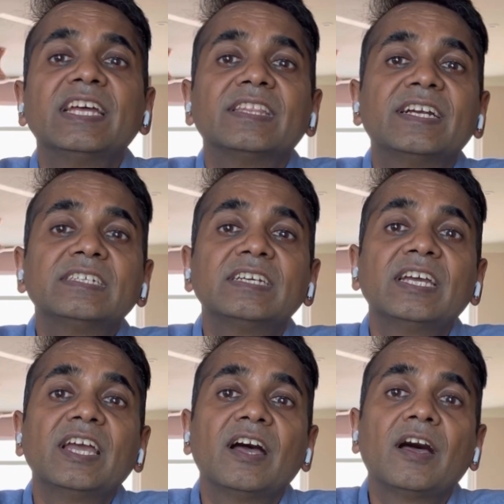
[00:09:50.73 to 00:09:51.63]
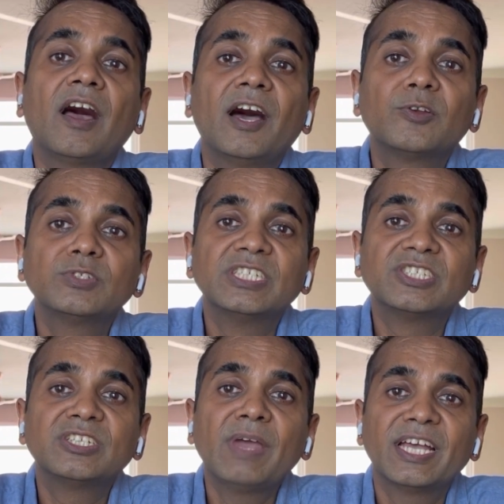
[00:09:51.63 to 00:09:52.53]
that a RO
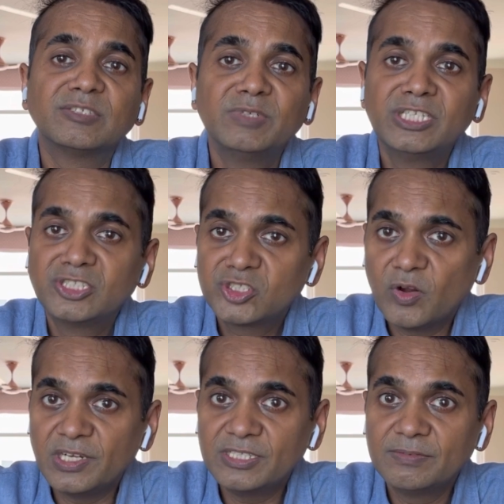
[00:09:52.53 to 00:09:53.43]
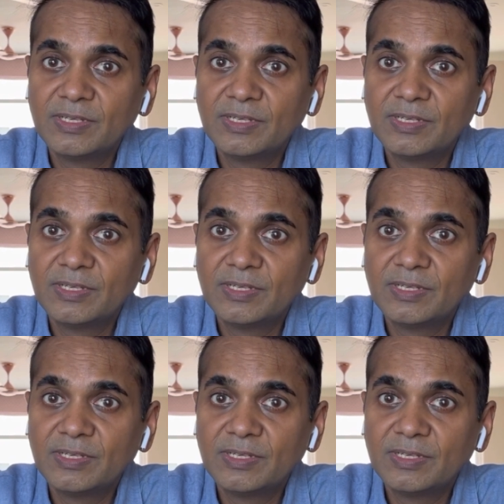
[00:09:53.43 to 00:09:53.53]
system has been installed.